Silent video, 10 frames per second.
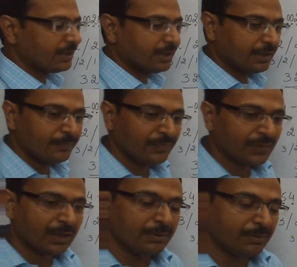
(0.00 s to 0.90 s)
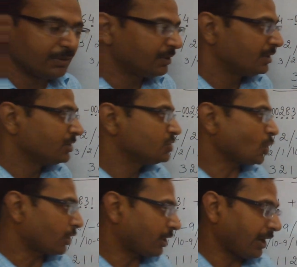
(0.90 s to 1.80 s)
the
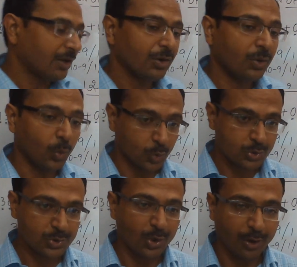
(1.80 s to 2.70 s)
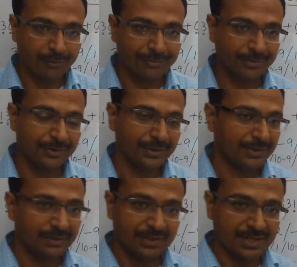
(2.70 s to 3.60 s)
short trick course of
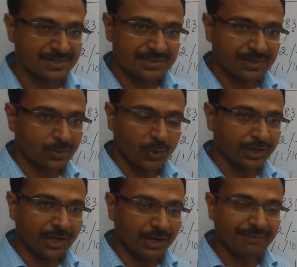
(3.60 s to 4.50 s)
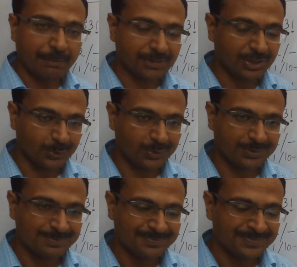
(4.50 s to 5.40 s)
this quantitative aptitude.
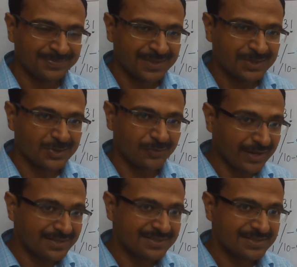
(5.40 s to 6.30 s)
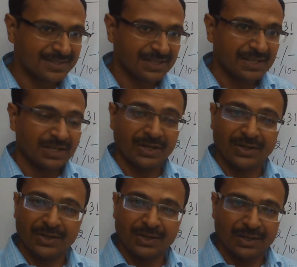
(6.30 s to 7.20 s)
So friends,
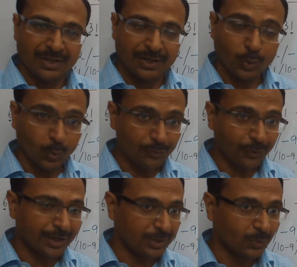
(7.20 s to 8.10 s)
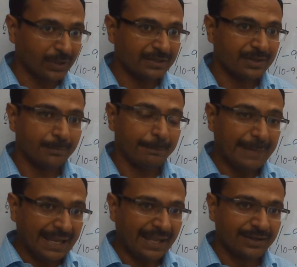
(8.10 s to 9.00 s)
don't forget to click the
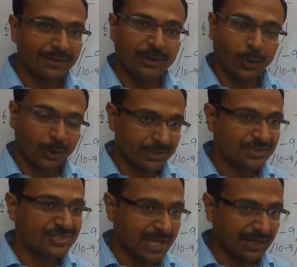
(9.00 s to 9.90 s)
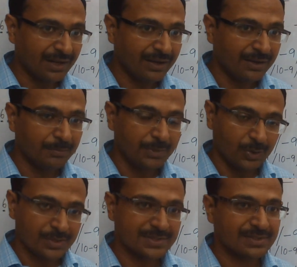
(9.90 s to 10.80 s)
bell icon on the channel,
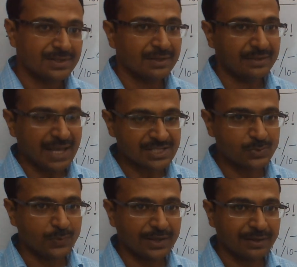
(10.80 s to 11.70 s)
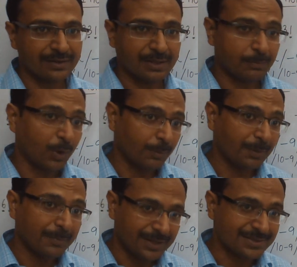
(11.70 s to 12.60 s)
because that's where the
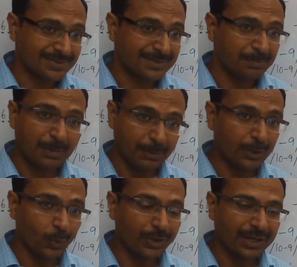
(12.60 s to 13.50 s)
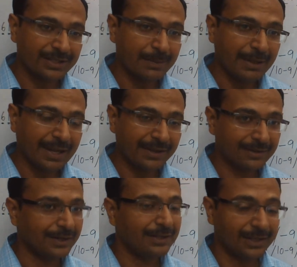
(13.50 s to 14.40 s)
problem is. People don't click the bell
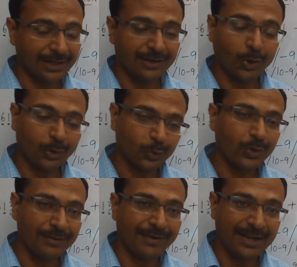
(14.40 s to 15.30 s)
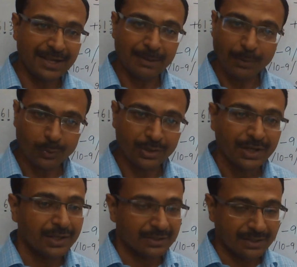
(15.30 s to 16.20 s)
icon and they are not notified about
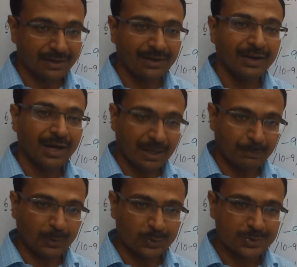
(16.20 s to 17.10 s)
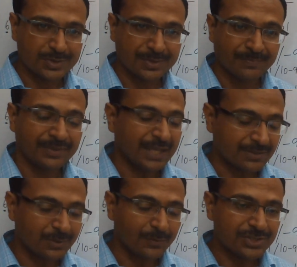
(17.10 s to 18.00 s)
the uploads.
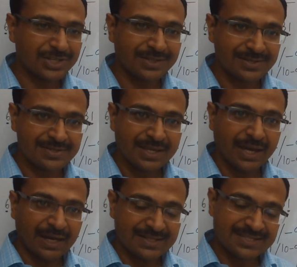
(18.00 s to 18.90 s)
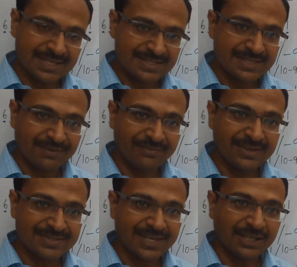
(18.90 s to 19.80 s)
Thanks for watching this, and stay safe
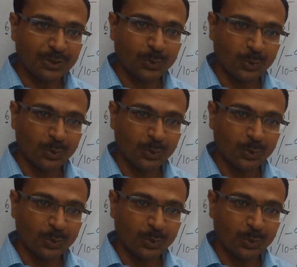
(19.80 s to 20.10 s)
inside your